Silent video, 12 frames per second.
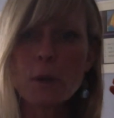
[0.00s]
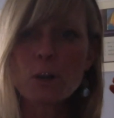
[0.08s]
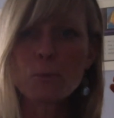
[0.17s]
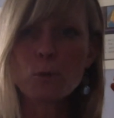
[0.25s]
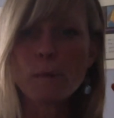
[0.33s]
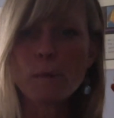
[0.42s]

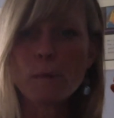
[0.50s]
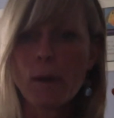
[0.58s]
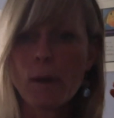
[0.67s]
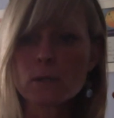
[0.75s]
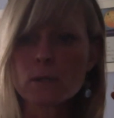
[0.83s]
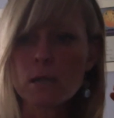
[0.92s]
learn more about
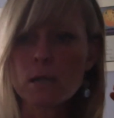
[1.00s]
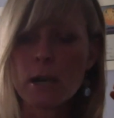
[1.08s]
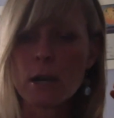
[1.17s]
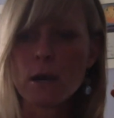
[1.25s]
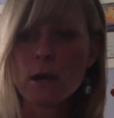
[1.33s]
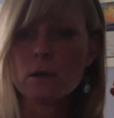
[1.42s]
webinars on
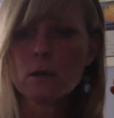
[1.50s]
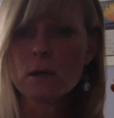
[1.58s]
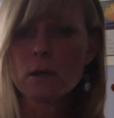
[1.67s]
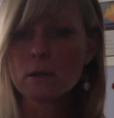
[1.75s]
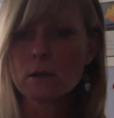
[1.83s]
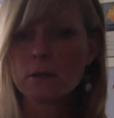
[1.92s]
air,
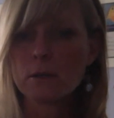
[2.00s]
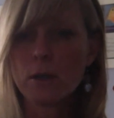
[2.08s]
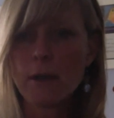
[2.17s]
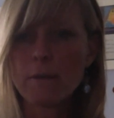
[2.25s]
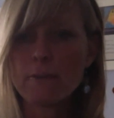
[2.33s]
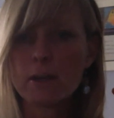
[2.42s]
you
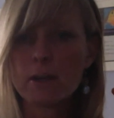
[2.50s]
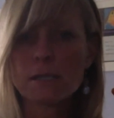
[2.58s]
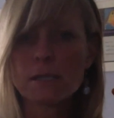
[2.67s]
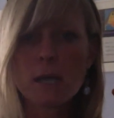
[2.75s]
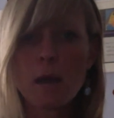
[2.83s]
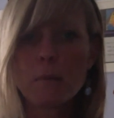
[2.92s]
have
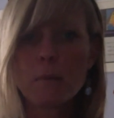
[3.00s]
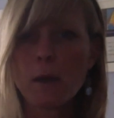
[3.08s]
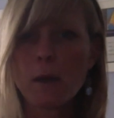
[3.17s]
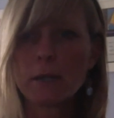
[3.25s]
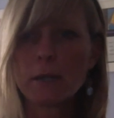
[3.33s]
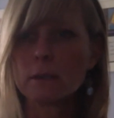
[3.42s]
this. I'm not
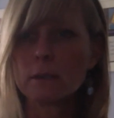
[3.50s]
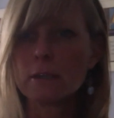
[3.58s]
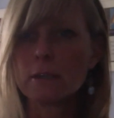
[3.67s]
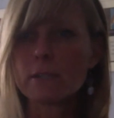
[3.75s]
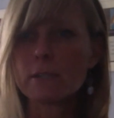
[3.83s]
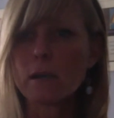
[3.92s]
going to
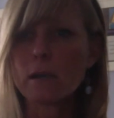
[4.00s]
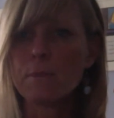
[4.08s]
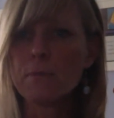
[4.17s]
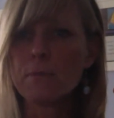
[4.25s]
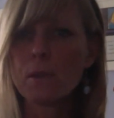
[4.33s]
leave this up,